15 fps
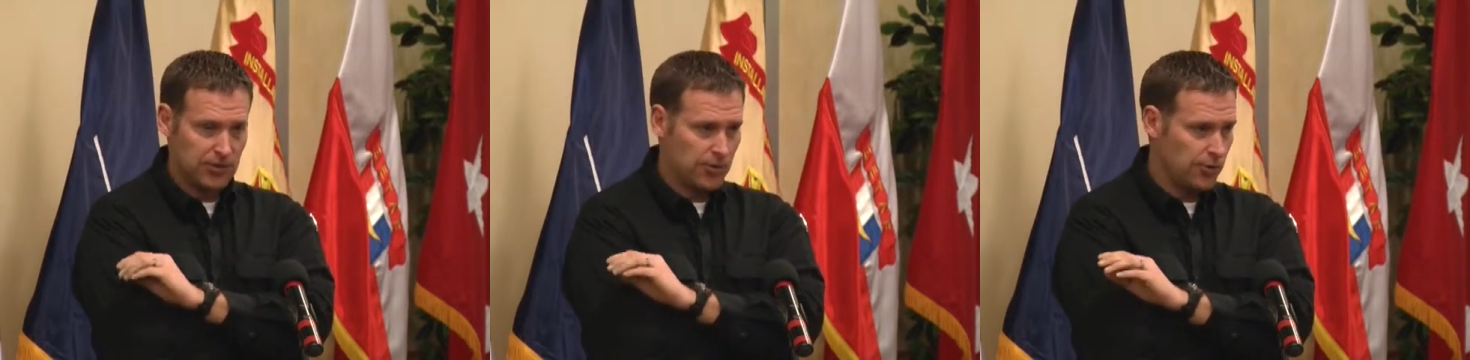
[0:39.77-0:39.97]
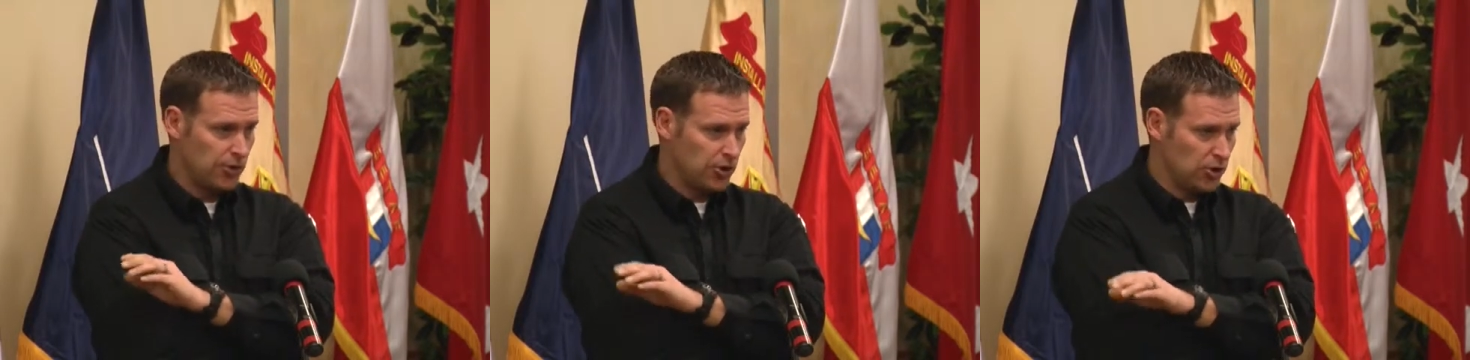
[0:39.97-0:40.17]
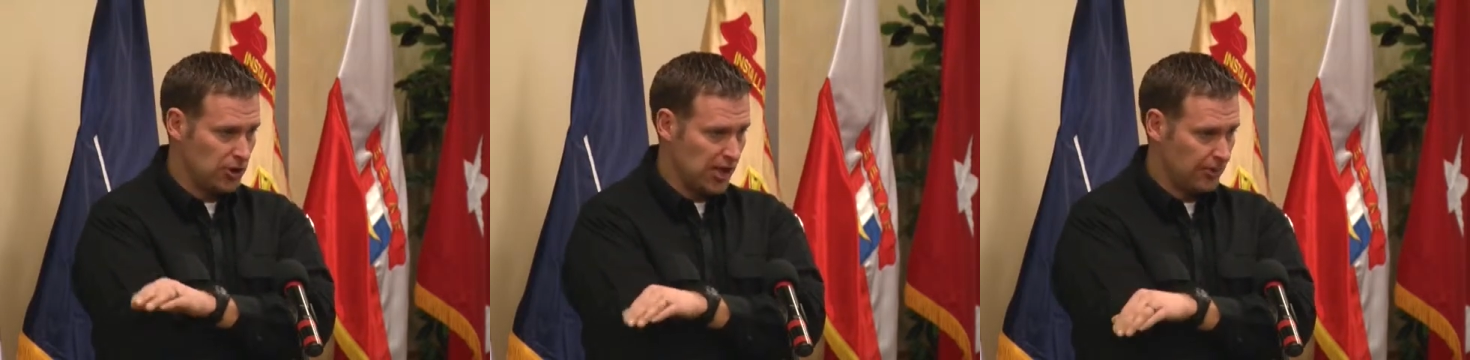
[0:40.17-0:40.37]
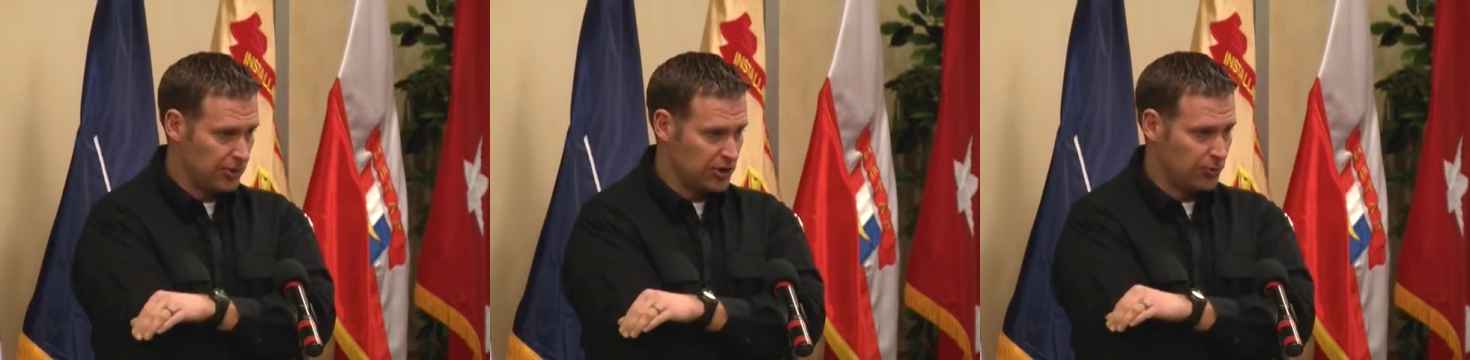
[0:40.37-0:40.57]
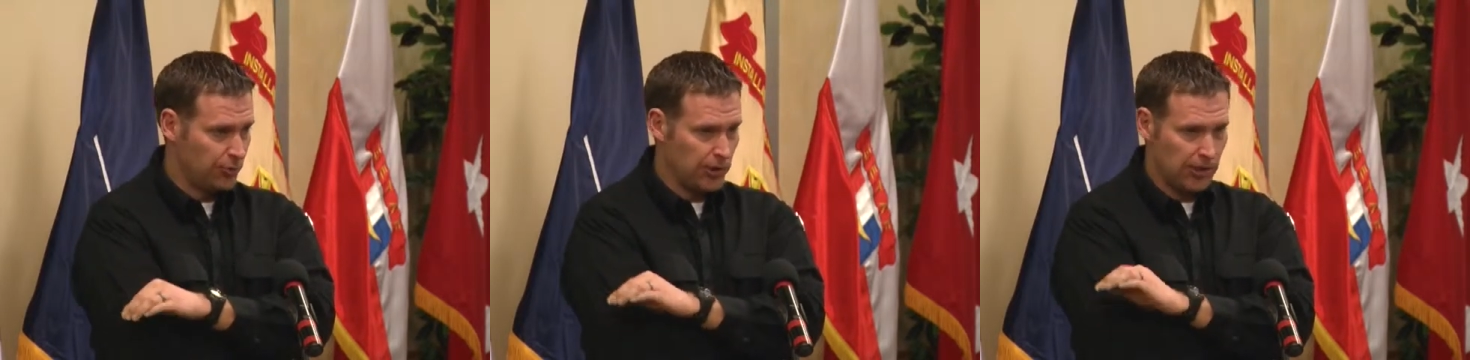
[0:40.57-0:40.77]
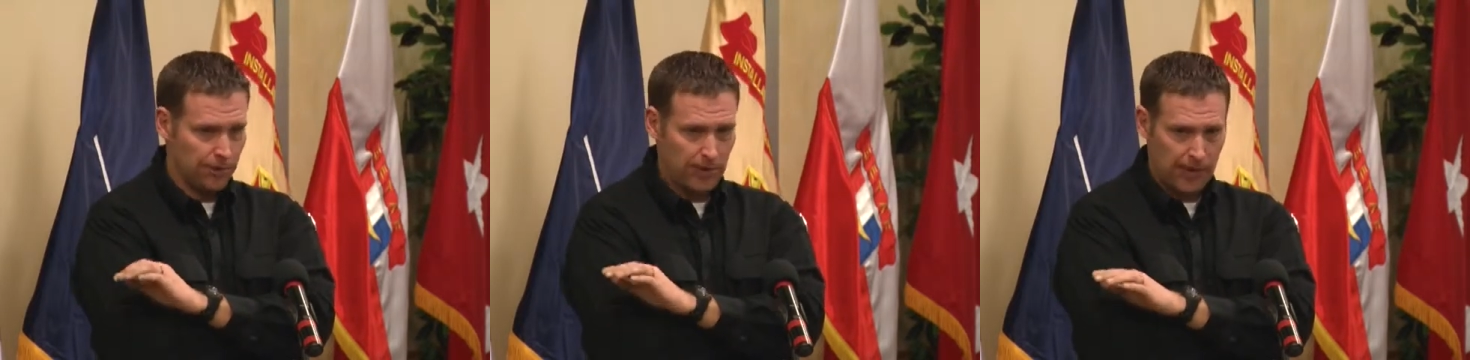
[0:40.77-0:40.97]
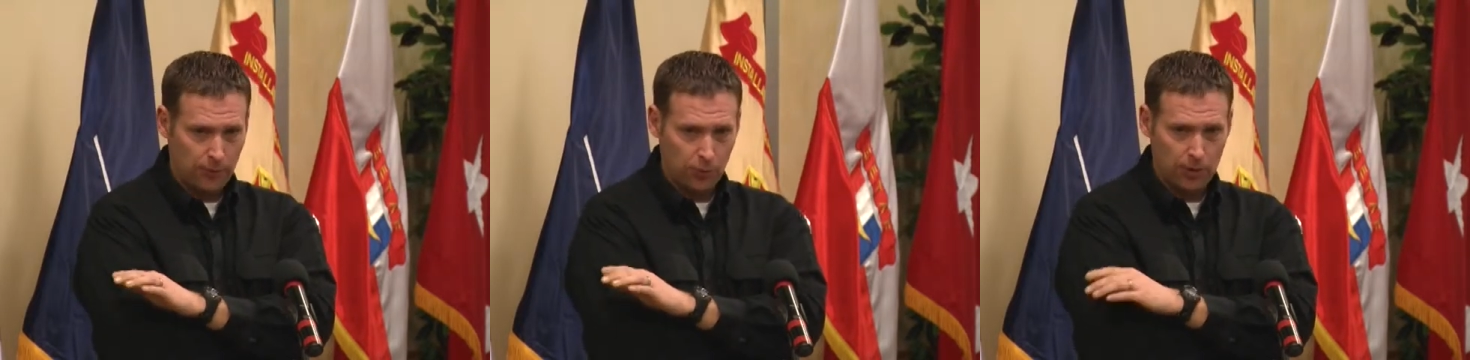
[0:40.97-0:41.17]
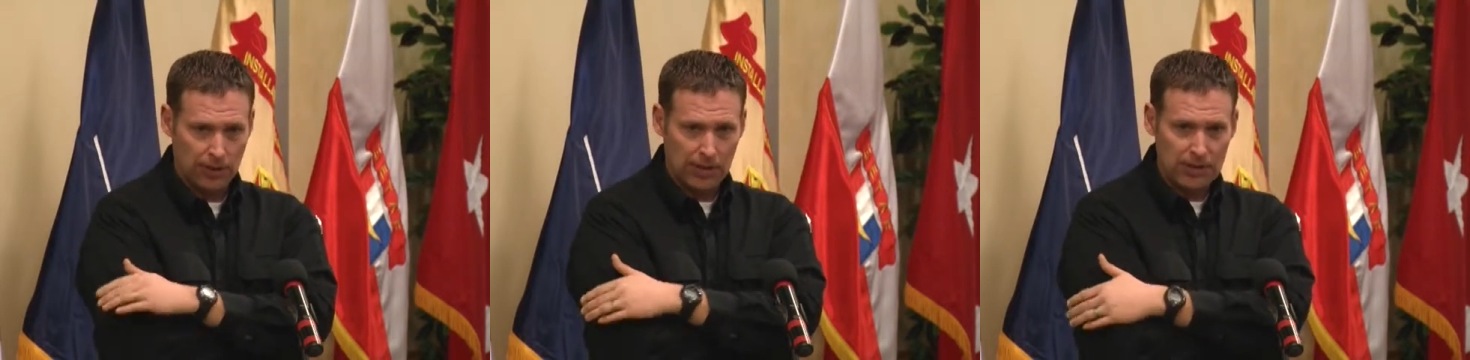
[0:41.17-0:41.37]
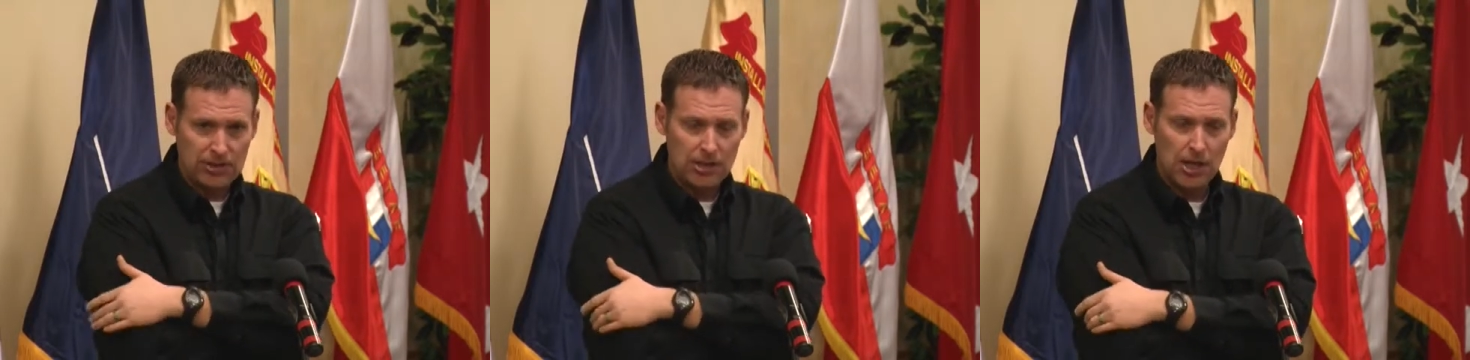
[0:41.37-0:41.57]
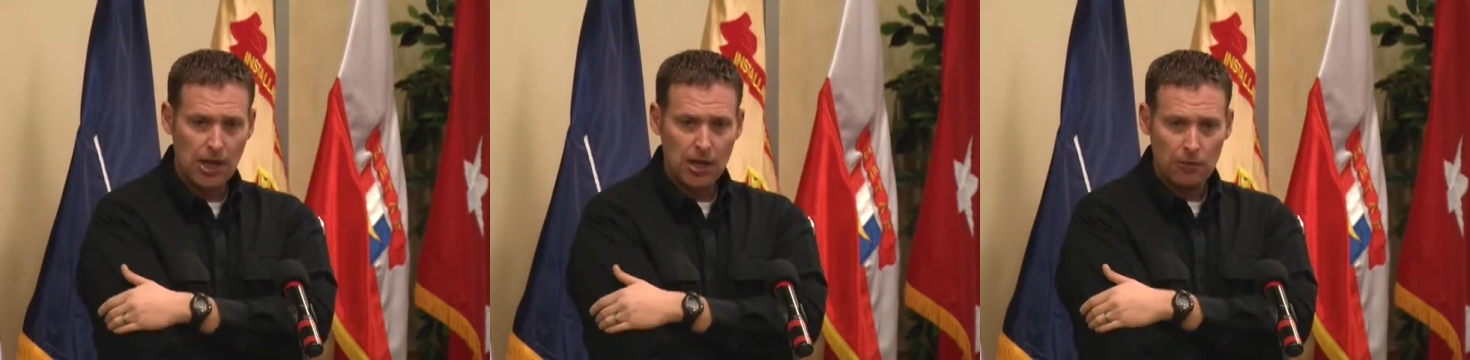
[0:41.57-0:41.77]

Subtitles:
through the newcomer's brief and everywhere else,